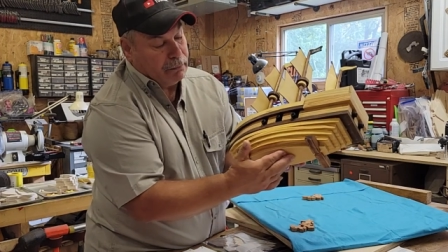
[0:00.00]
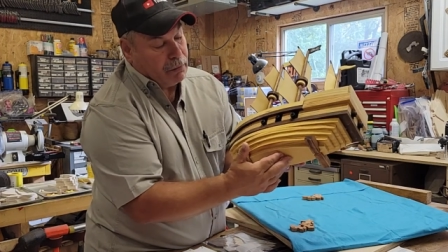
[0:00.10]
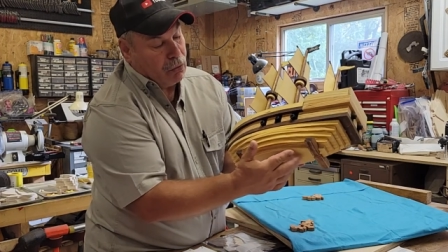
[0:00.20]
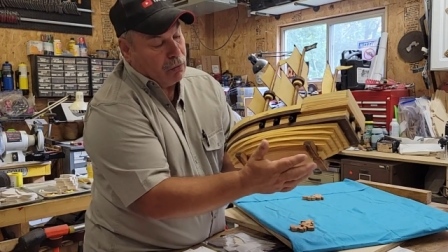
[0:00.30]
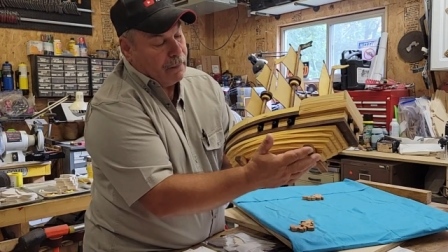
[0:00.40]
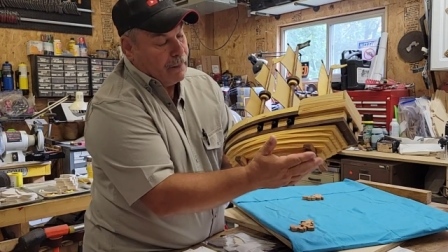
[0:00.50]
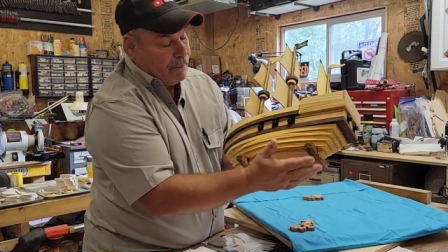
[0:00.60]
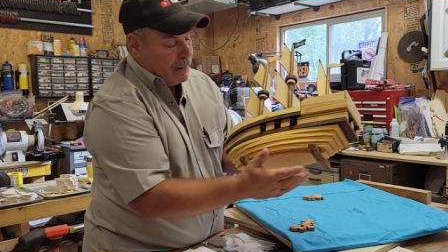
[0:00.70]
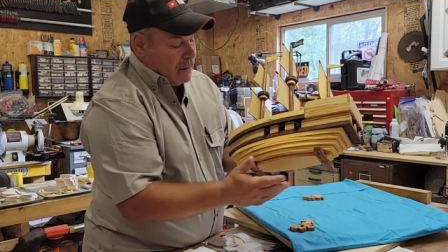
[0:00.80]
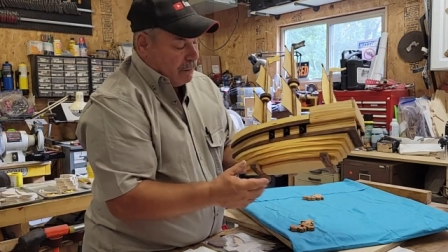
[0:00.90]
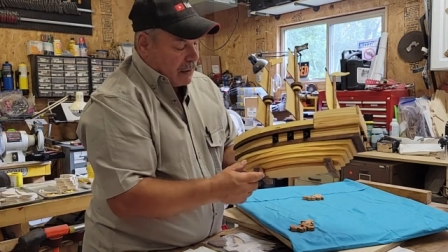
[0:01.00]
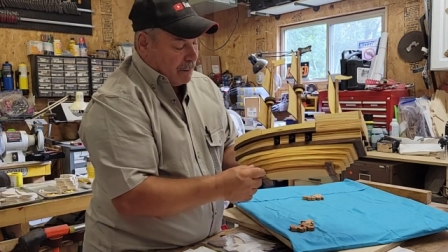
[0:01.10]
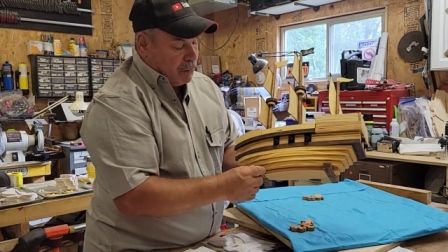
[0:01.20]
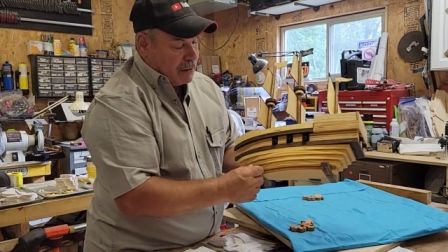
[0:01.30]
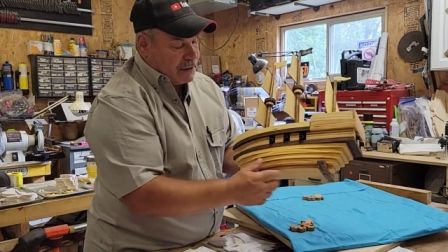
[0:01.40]
boat, but I
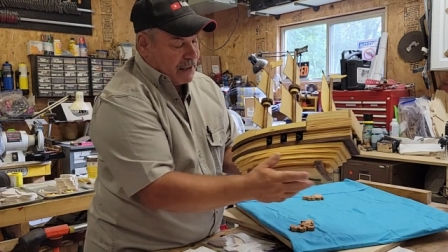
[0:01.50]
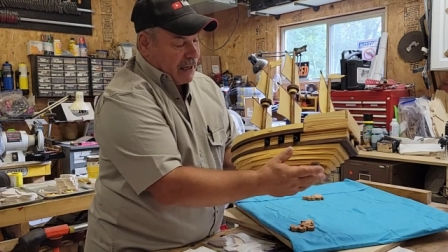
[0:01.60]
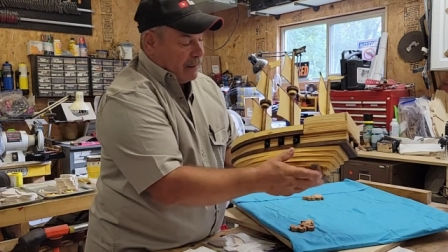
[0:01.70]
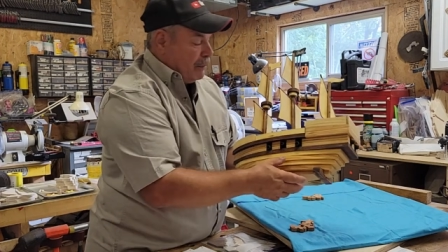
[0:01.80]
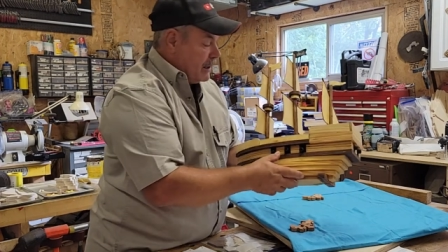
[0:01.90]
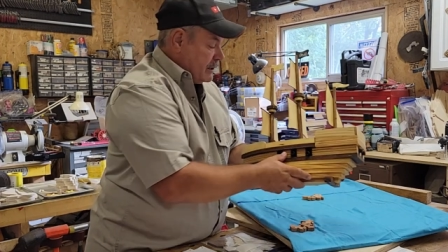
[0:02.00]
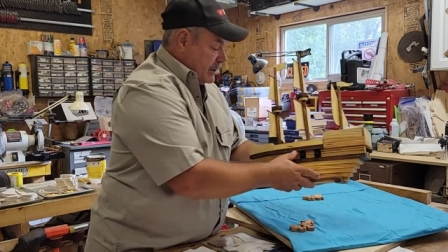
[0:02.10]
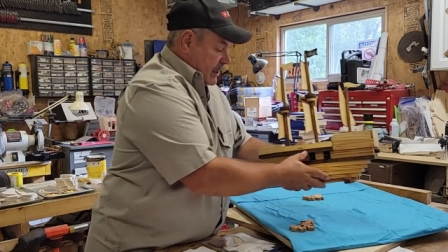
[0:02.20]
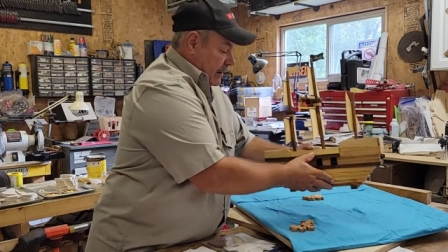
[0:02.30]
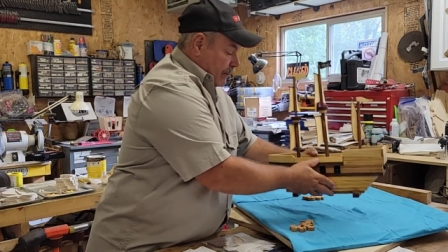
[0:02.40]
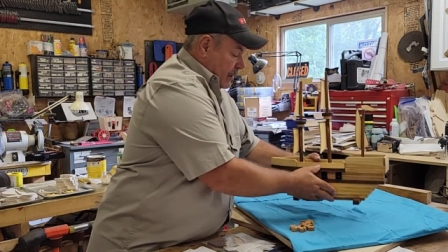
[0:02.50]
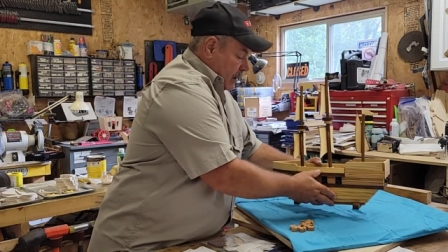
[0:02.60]
put the stand pieces on.